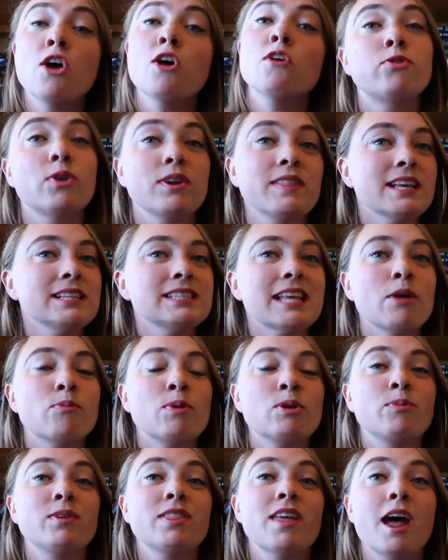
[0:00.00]
For this, I
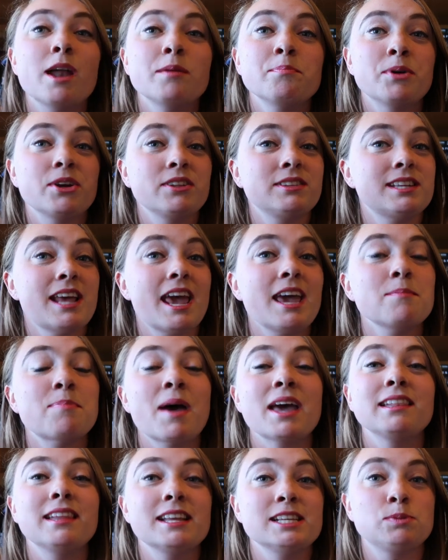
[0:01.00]
went with Unbirthday
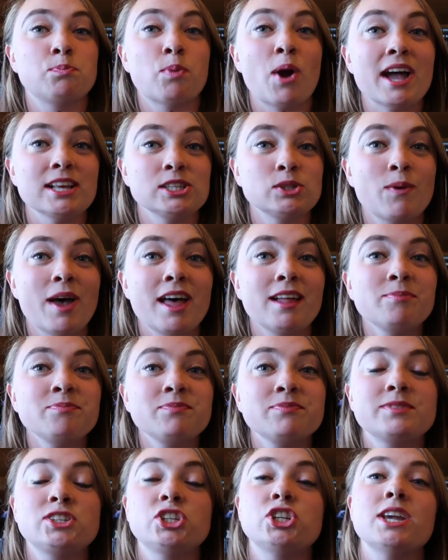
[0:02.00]
by Liz
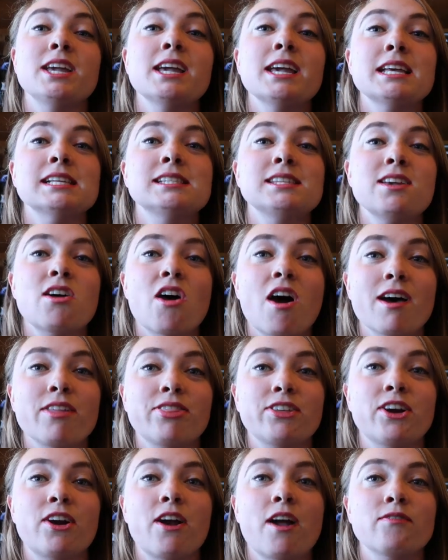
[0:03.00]
Braswell. She is the
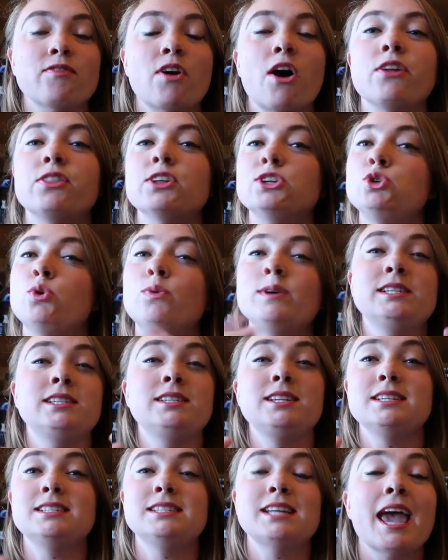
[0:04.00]
author of all the
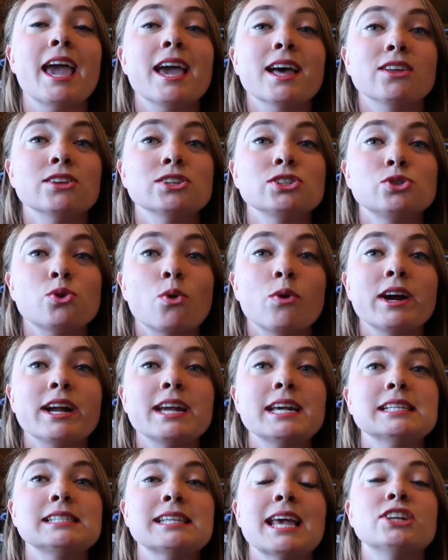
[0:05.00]
Twisted Tale
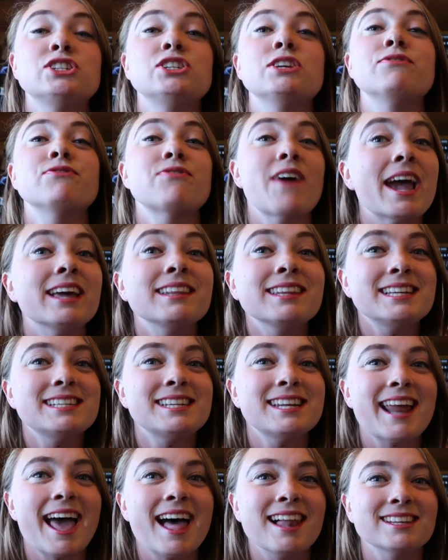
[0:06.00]
stories, and she finally
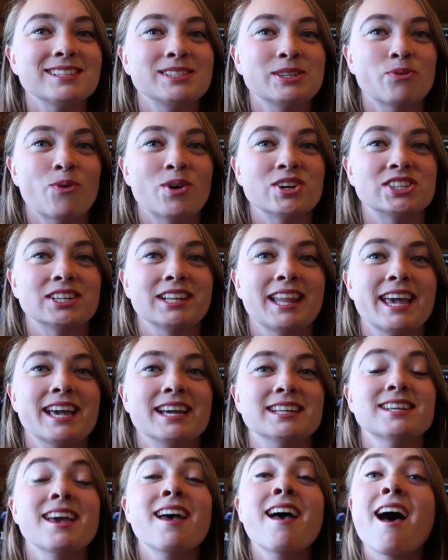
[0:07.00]
did Alice in
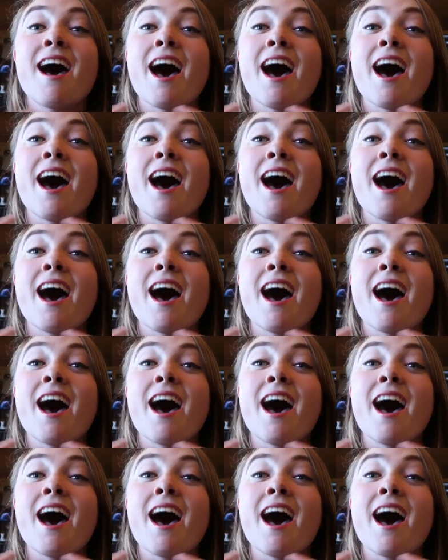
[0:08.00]
Wonderland.